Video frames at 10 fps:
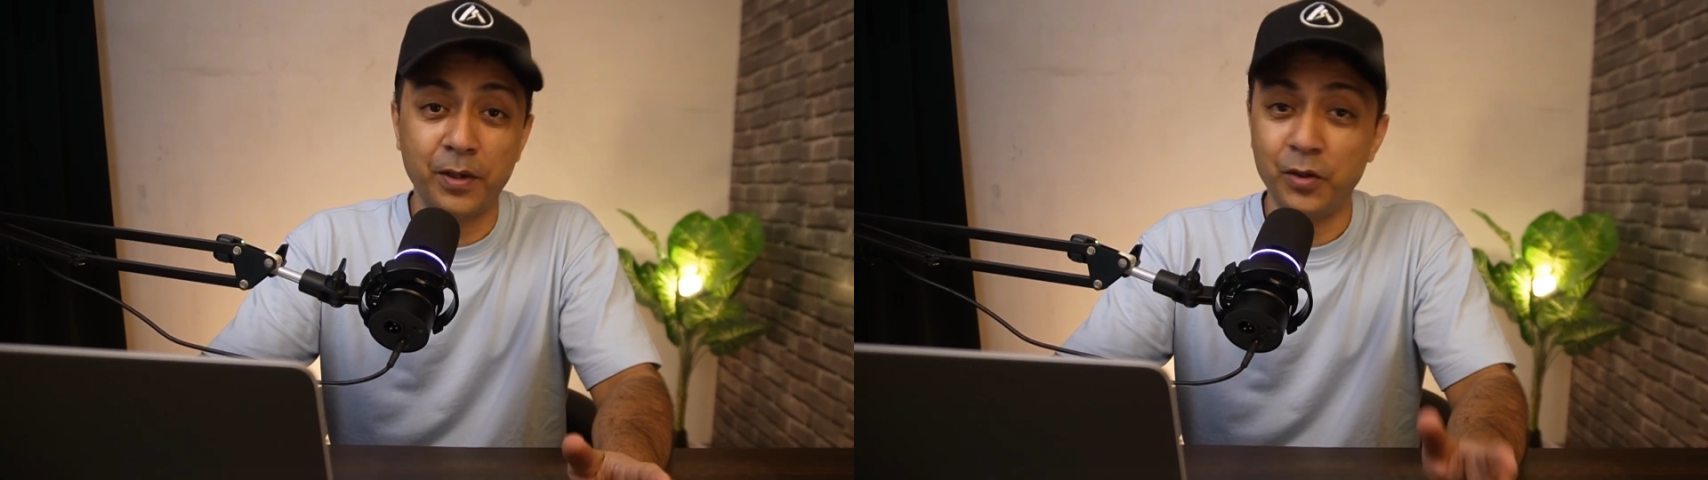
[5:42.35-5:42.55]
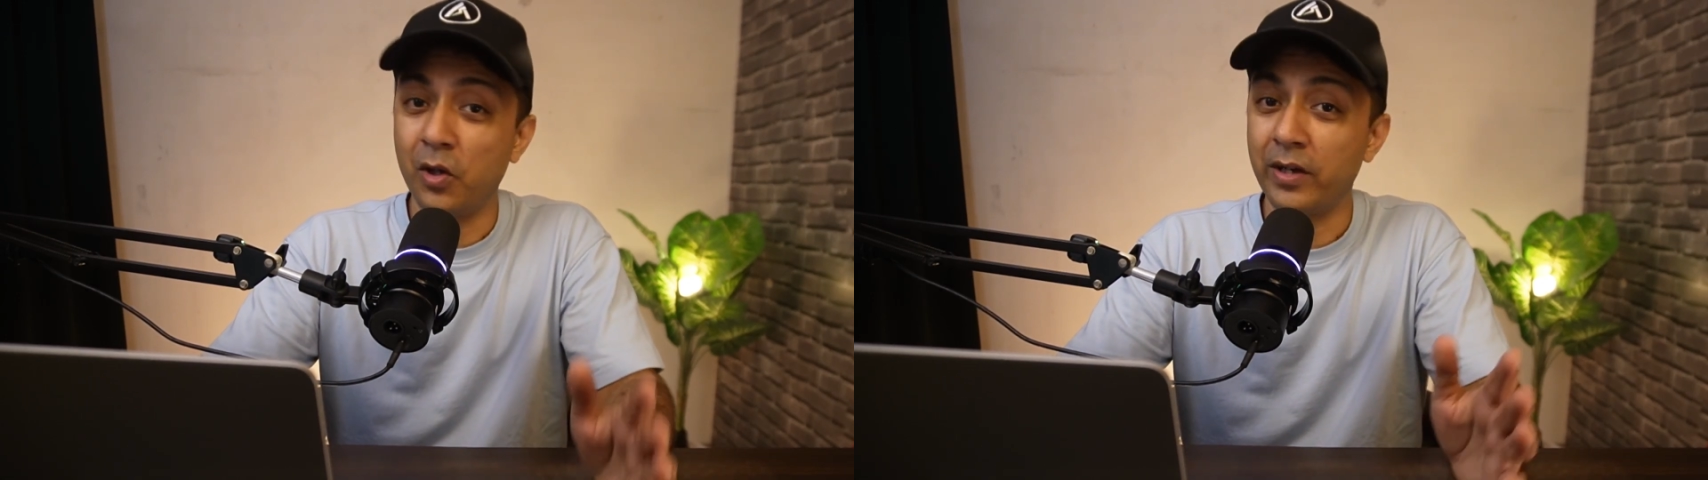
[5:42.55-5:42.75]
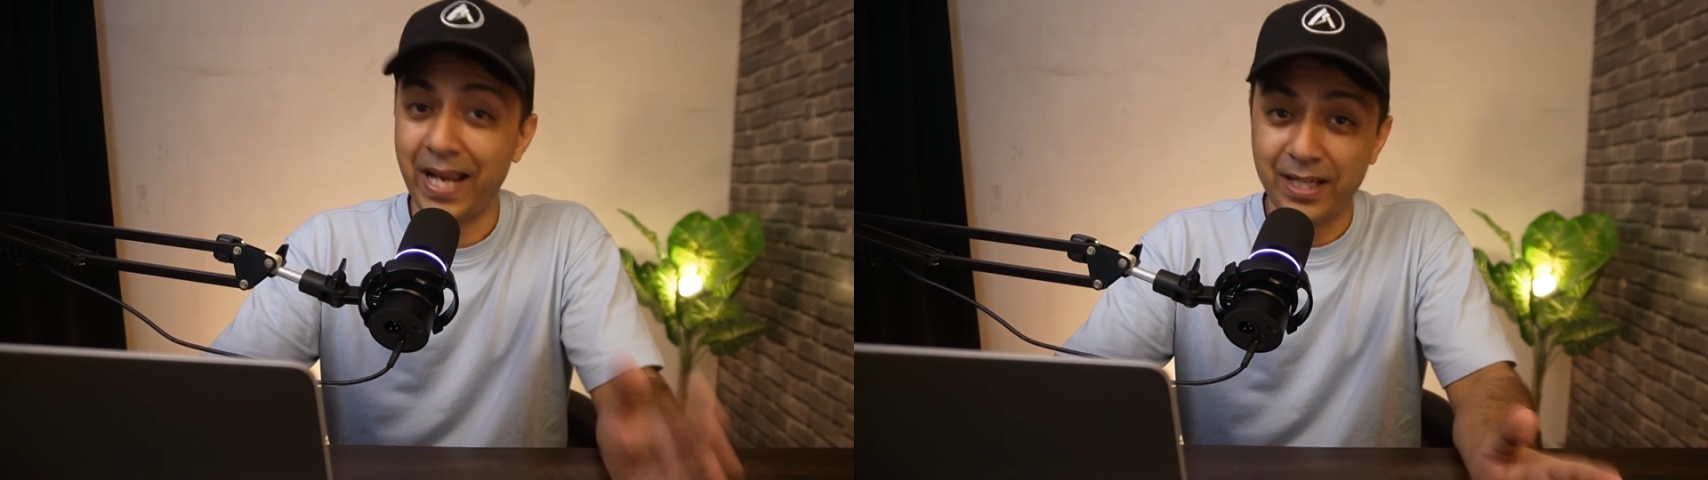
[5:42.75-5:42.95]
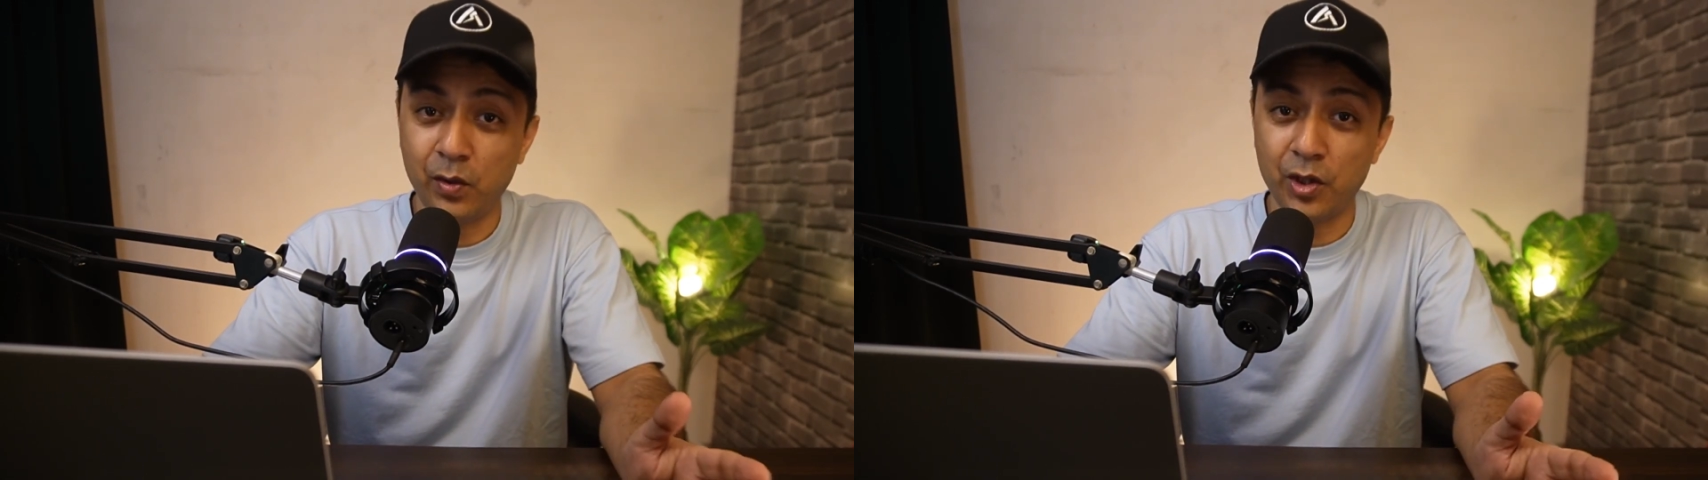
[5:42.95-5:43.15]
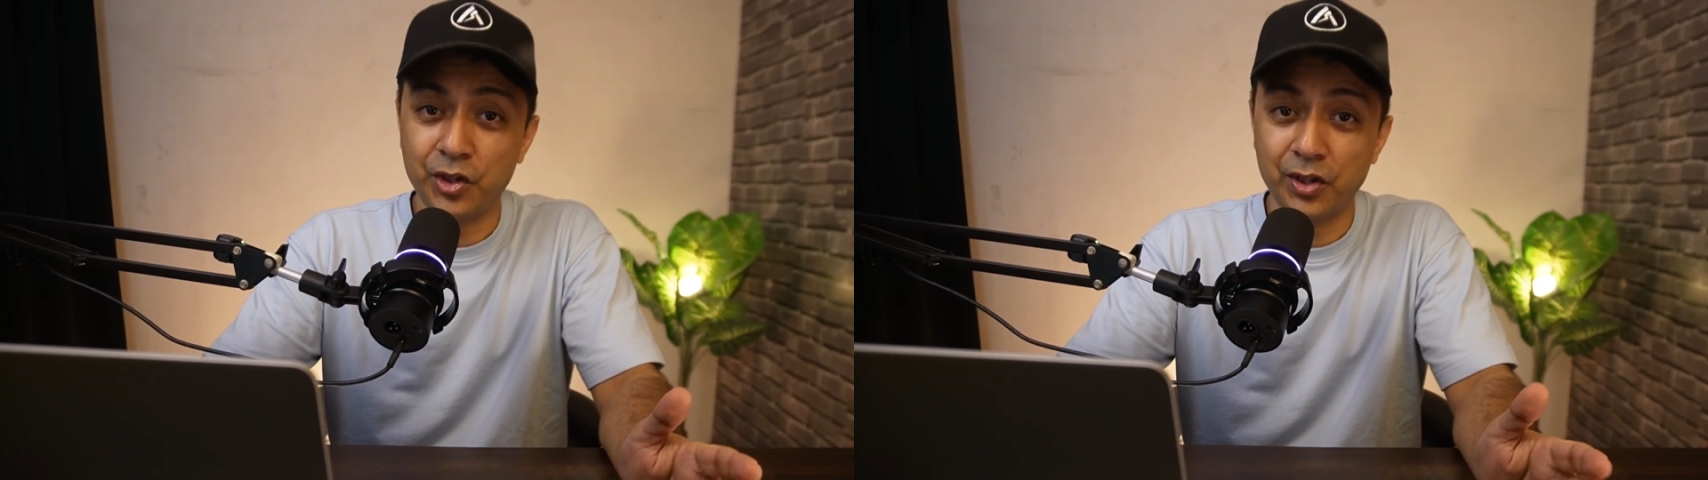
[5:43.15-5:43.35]
and you got
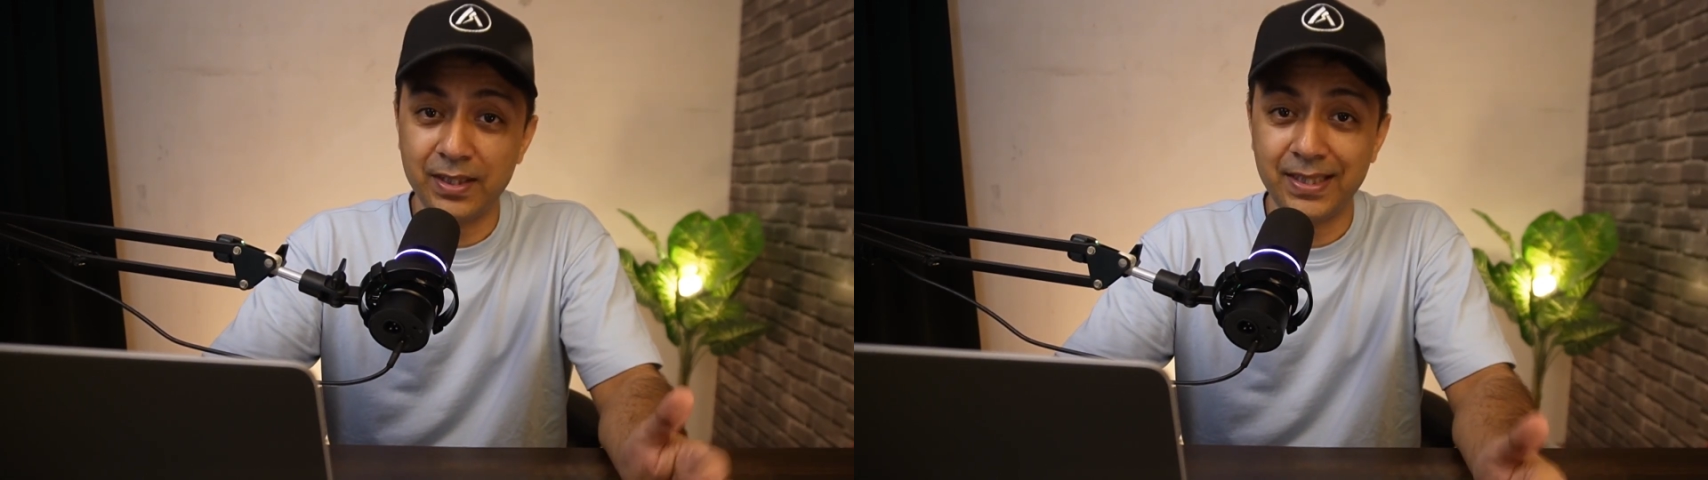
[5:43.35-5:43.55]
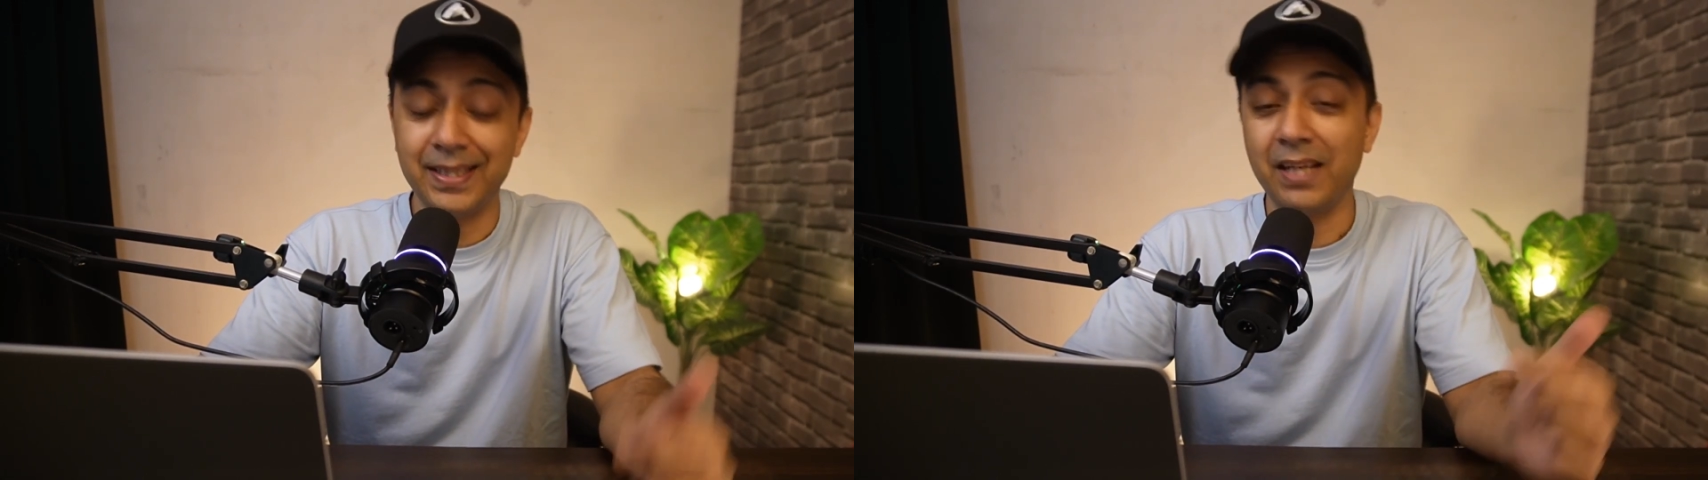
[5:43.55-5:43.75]
any questions,